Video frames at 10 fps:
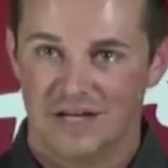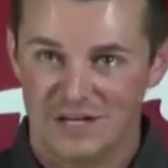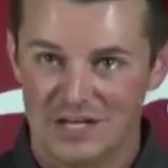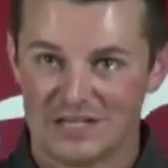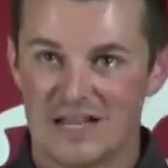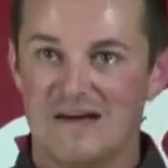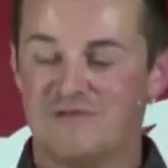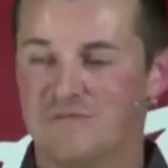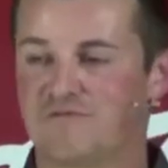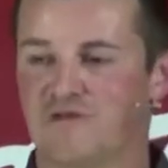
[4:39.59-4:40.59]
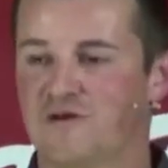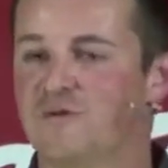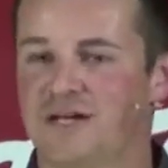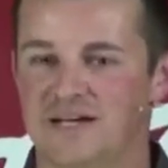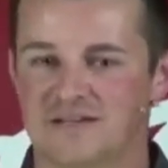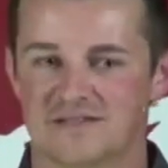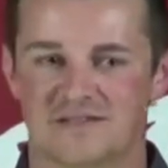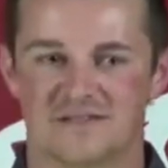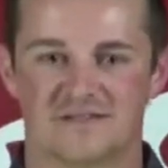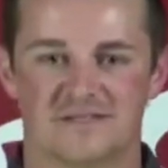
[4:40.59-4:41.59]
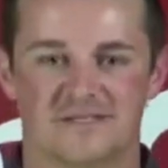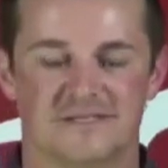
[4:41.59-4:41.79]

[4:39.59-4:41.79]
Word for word: And do you love him for who he is?